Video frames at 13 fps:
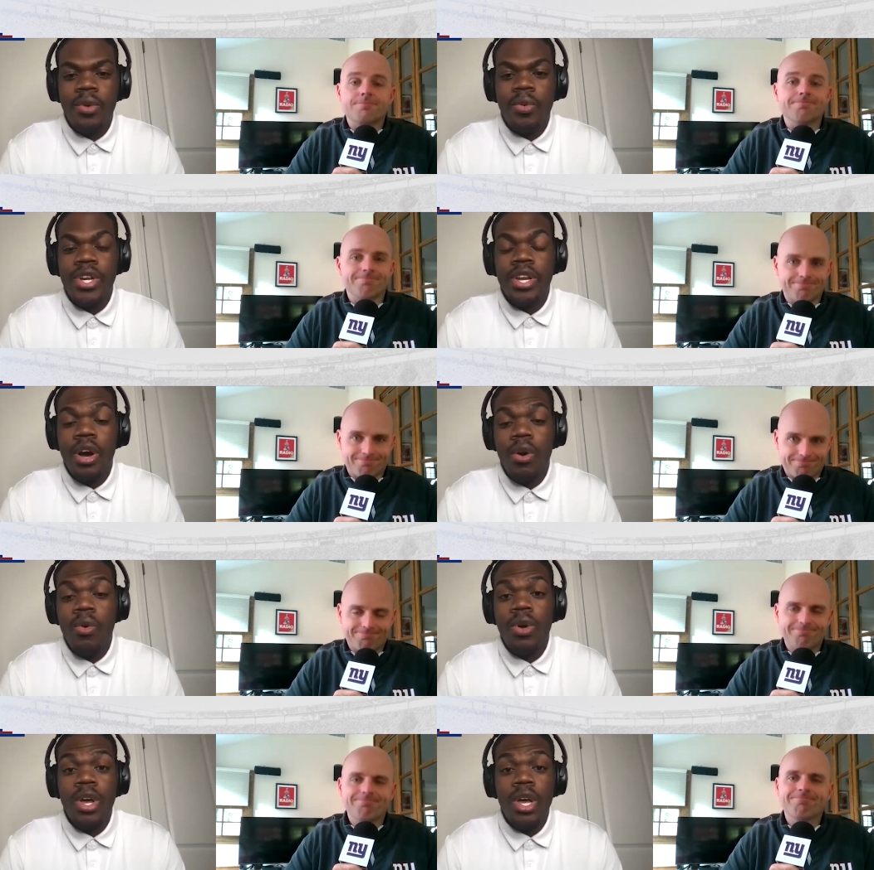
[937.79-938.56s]
Speaker 1: And we
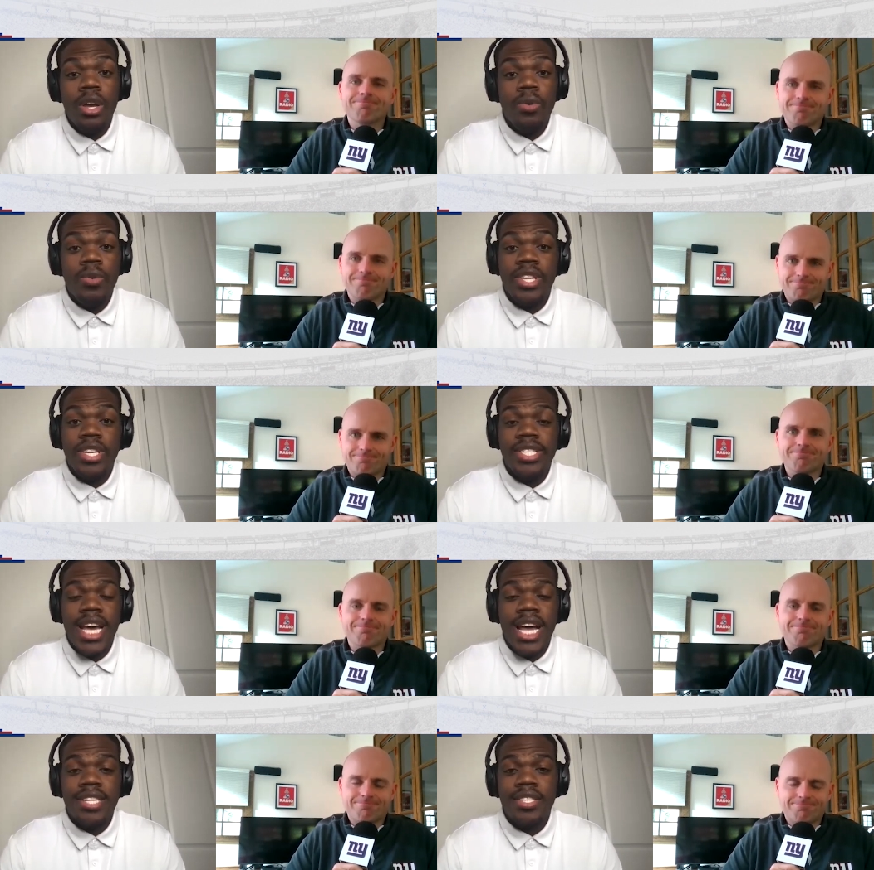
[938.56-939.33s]
know with these
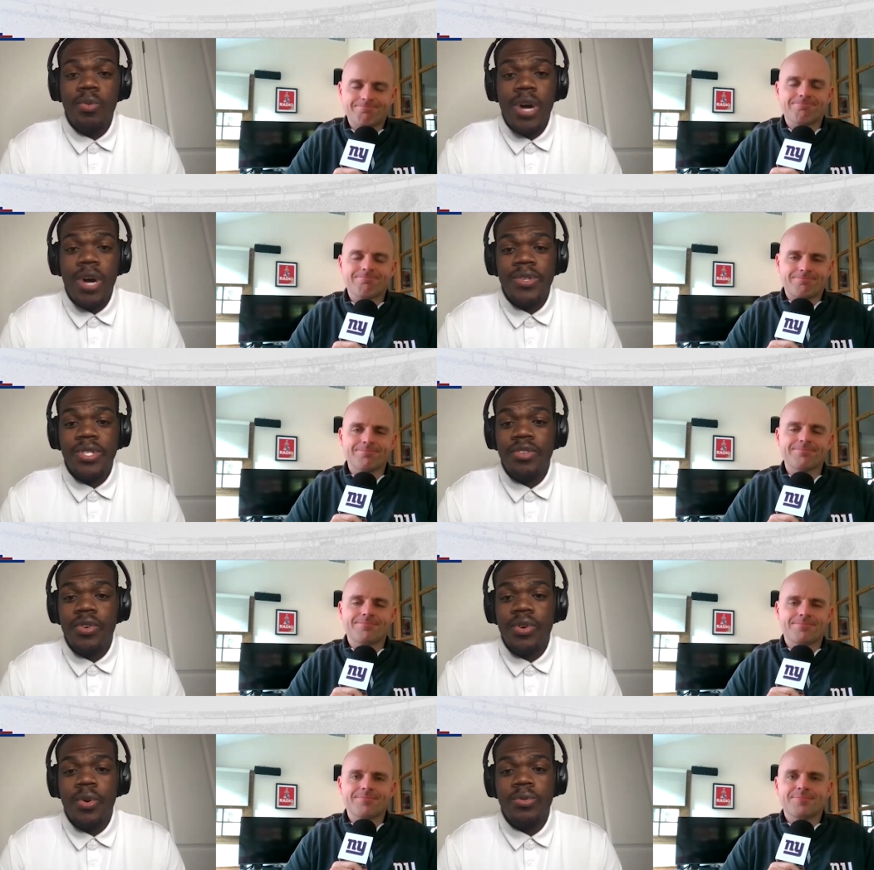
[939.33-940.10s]
talented wide
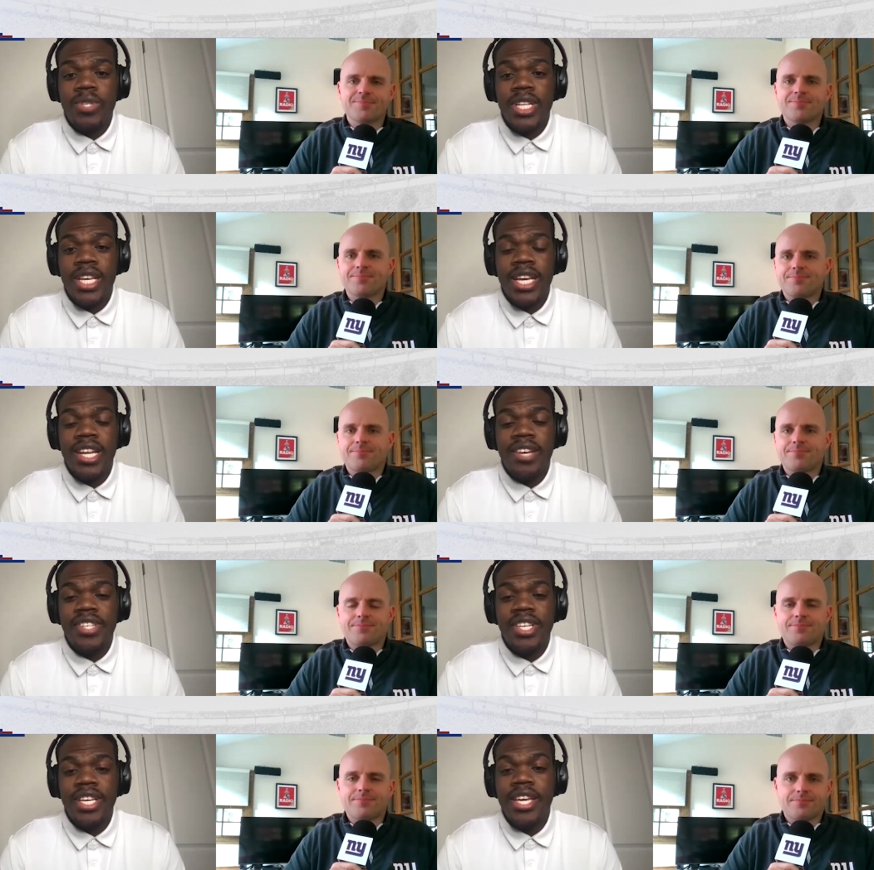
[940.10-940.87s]
receiver corps in the
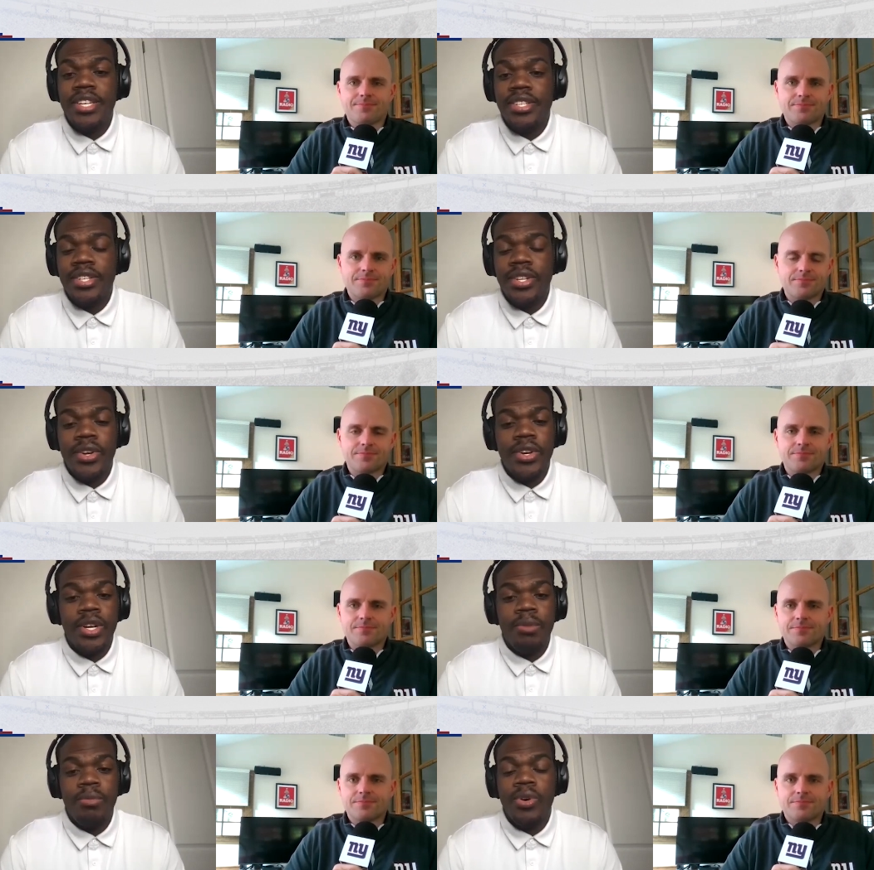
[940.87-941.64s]
NFC East, you know, you're
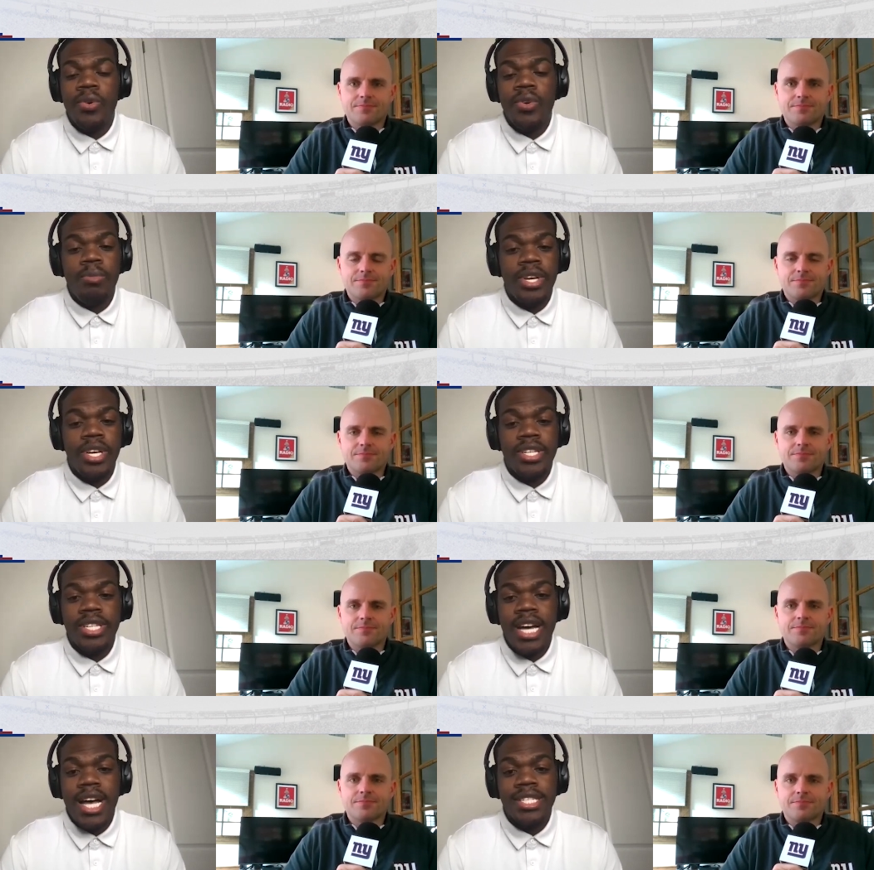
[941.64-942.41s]
going to be going up
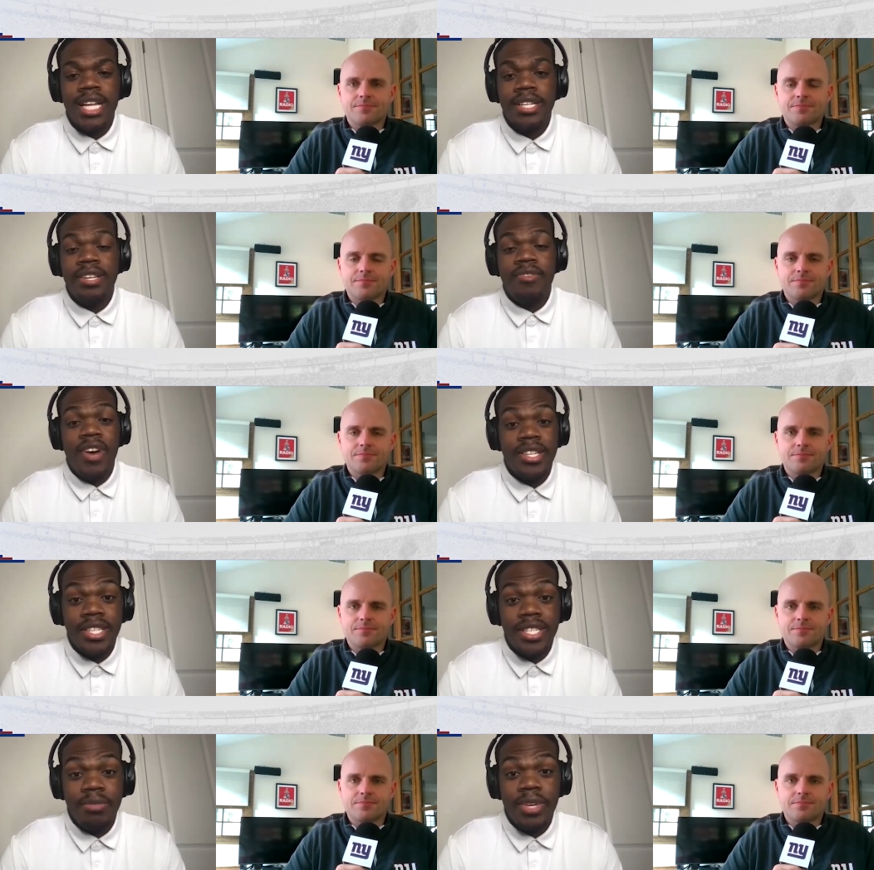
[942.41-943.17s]
against guys like
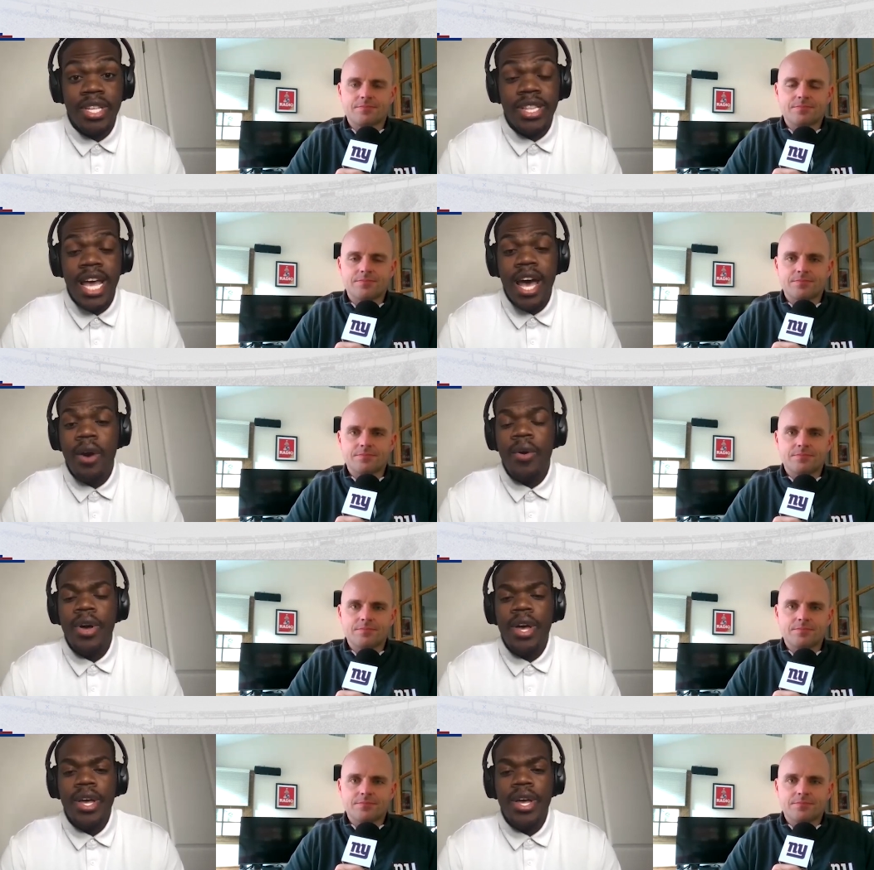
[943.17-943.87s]
DeVonta Smith now,